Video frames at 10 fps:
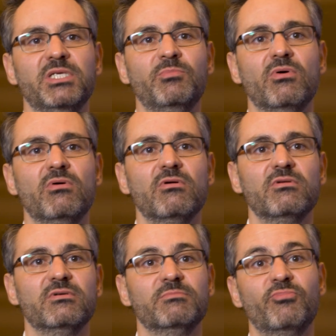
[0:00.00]

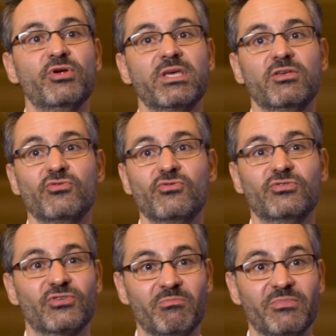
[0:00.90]
people bringing
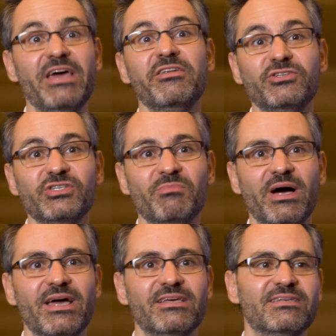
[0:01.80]
you some energy
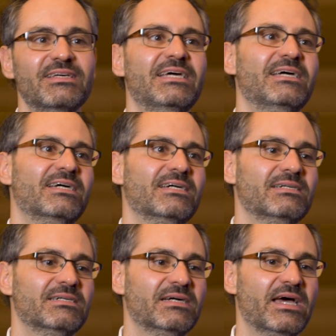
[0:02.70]
back,
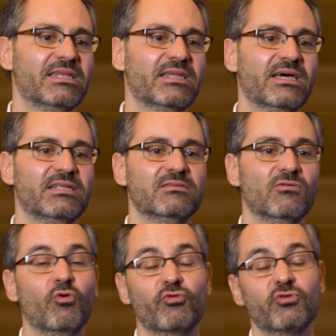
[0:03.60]
uh, and, and
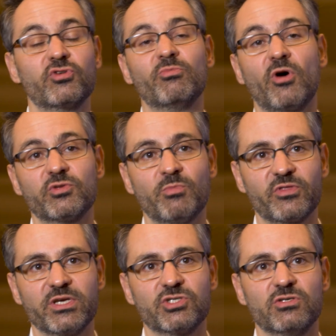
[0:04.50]
also some
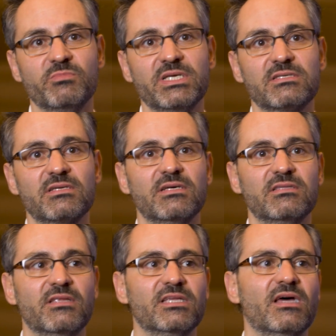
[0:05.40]
transportation means
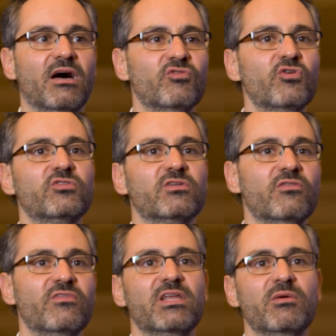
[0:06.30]
that are not
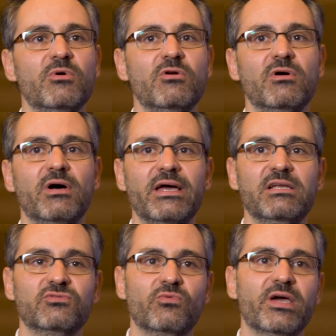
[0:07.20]
available
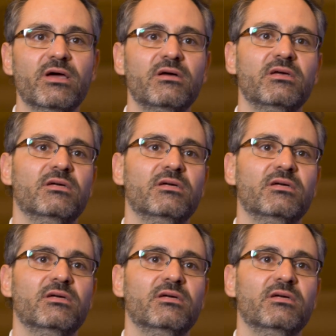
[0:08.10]
elsewhere